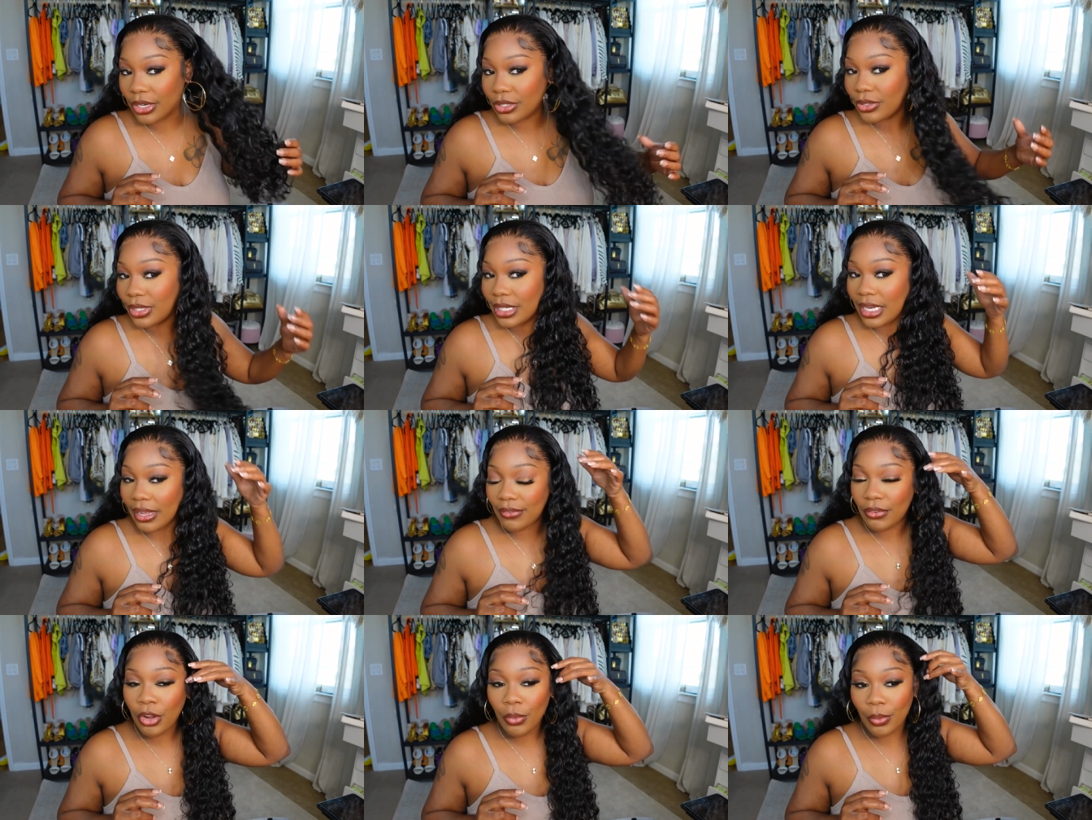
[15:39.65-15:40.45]
You could
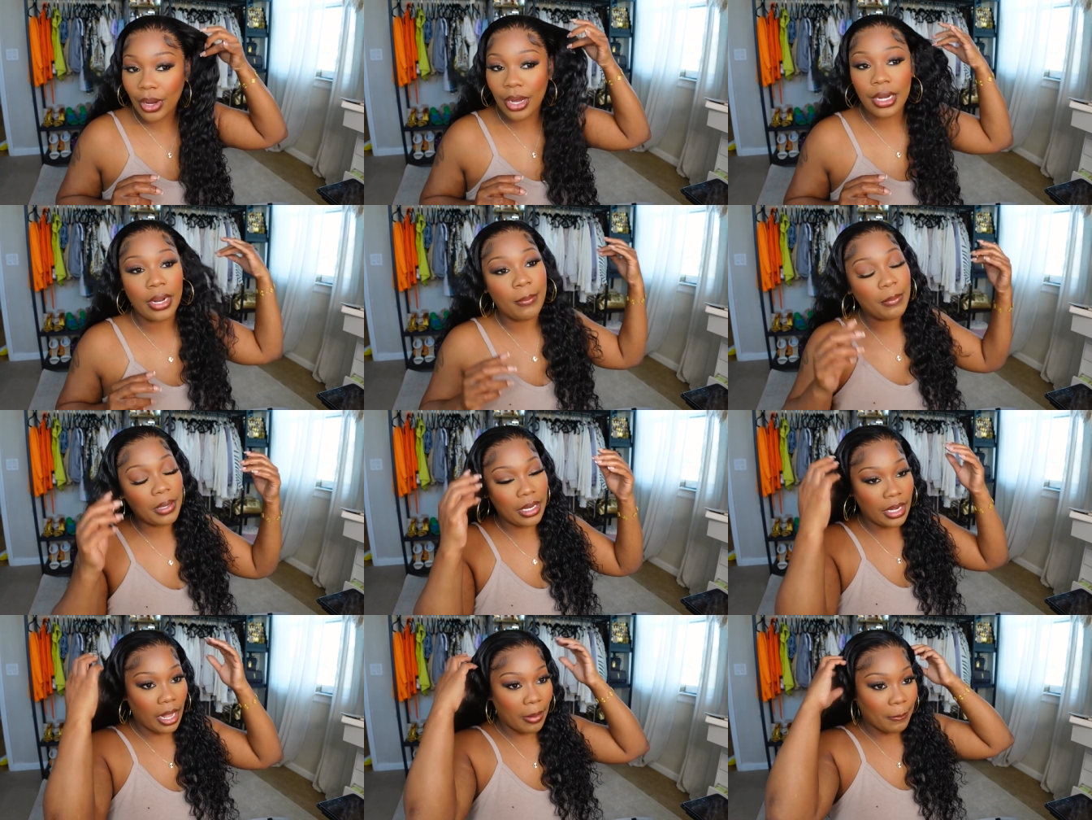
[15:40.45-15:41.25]
definitely wear it up
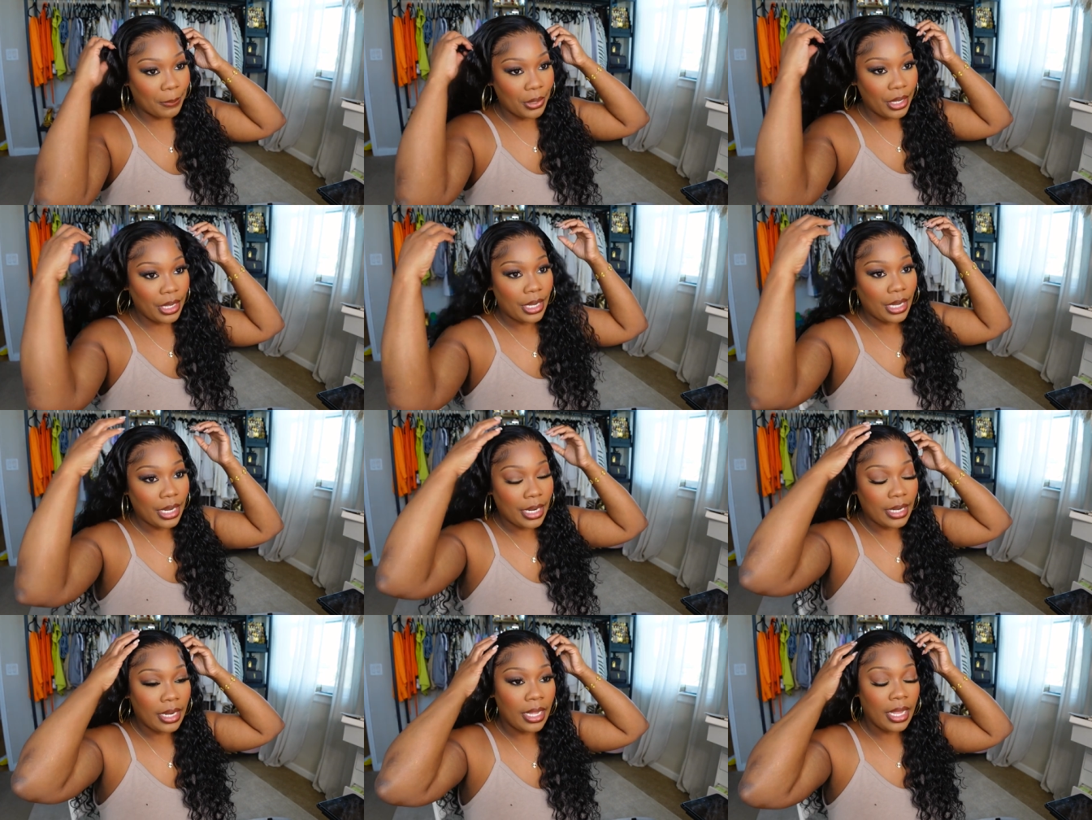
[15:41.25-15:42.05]
in a
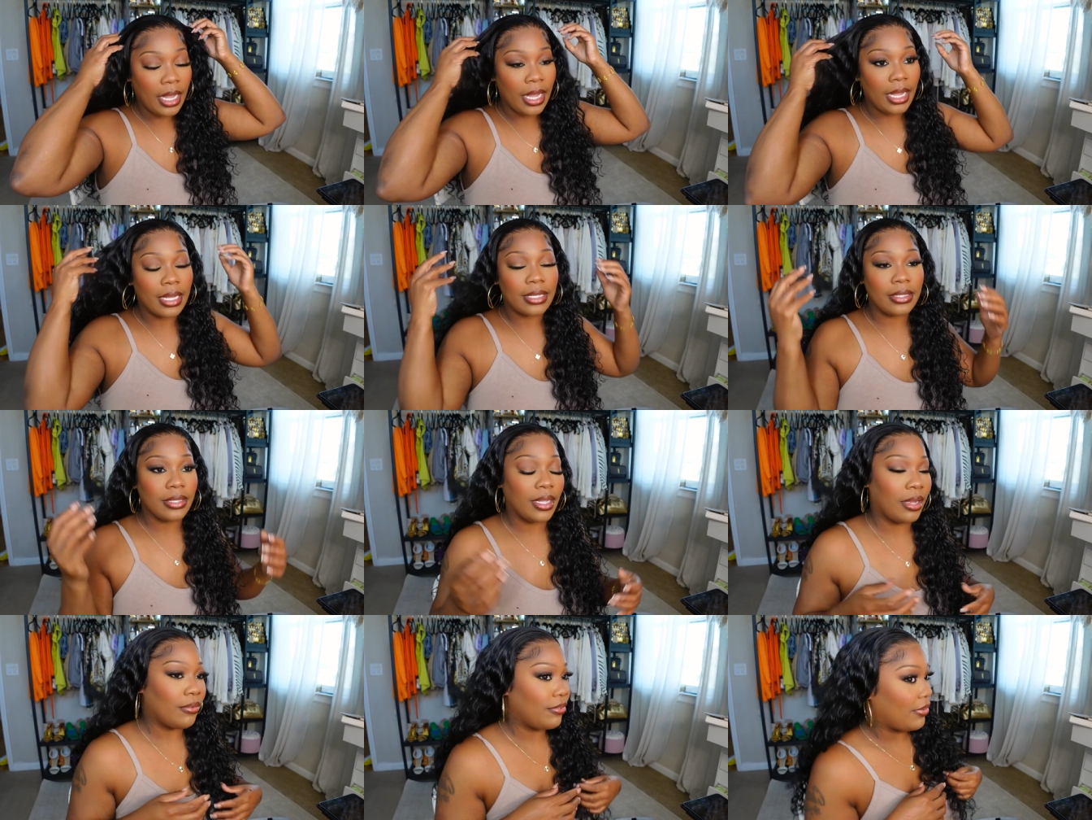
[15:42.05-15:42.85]
bun and
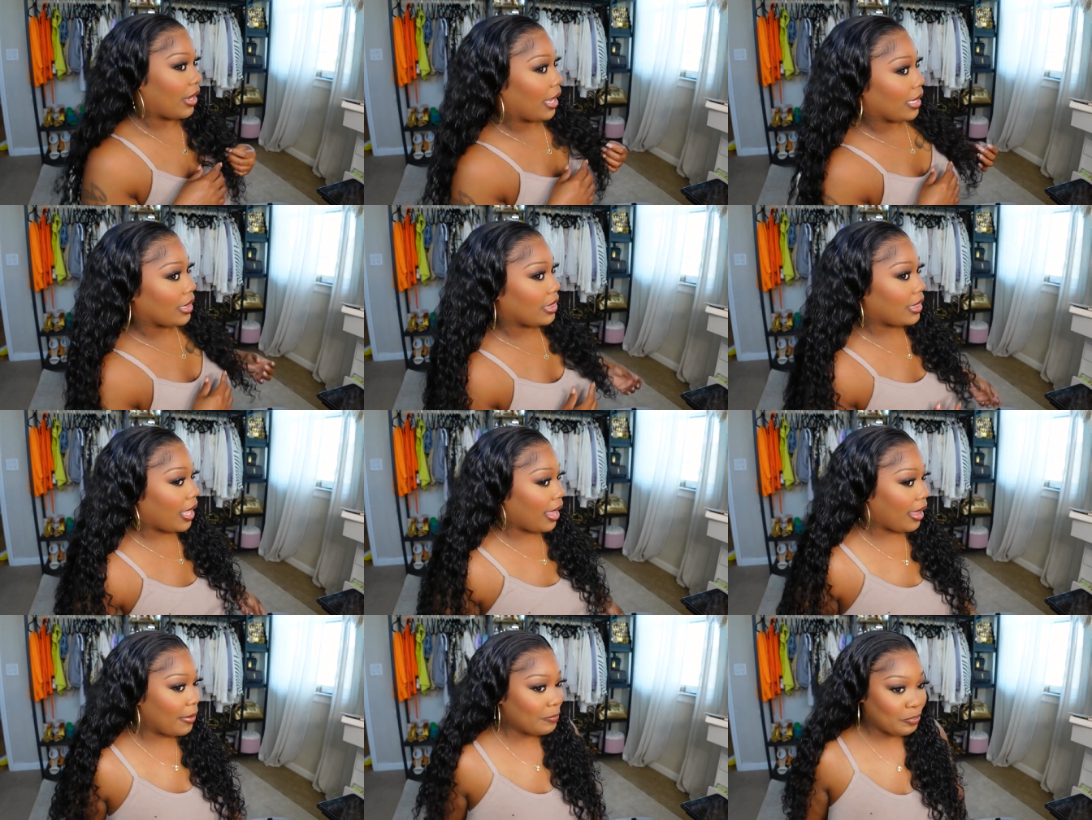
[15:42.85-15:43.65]
stuff like
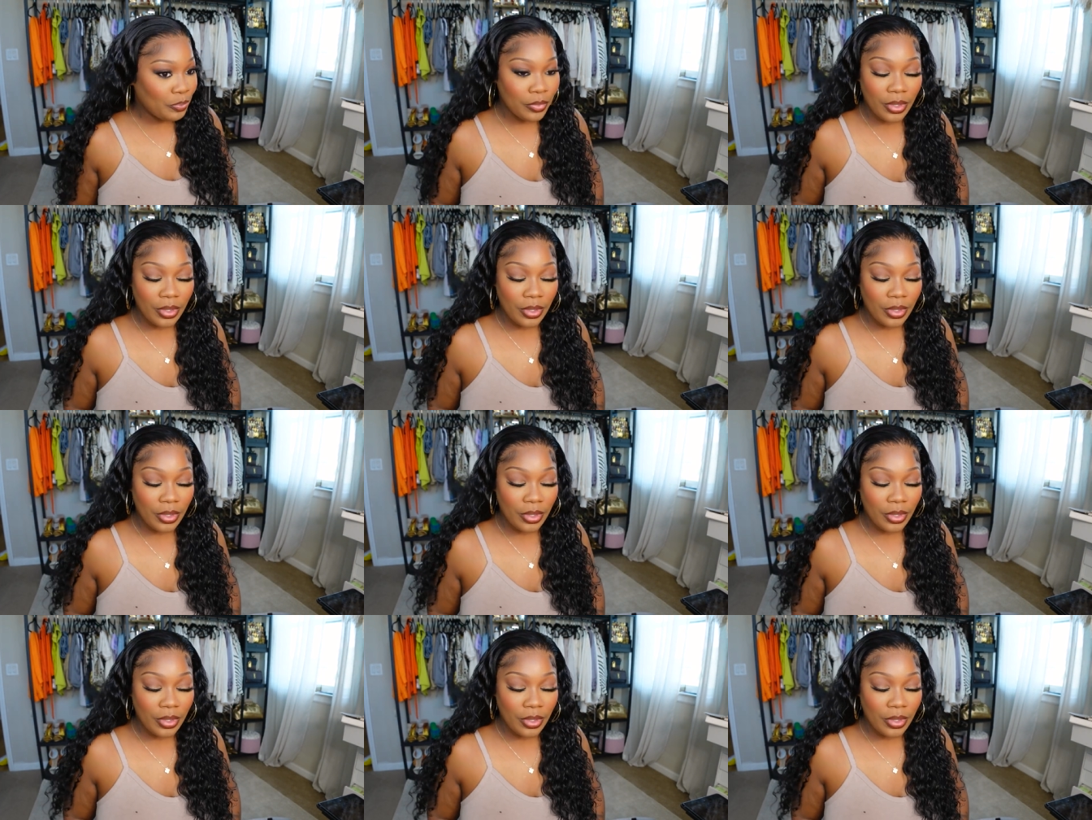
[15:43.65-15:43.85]
that.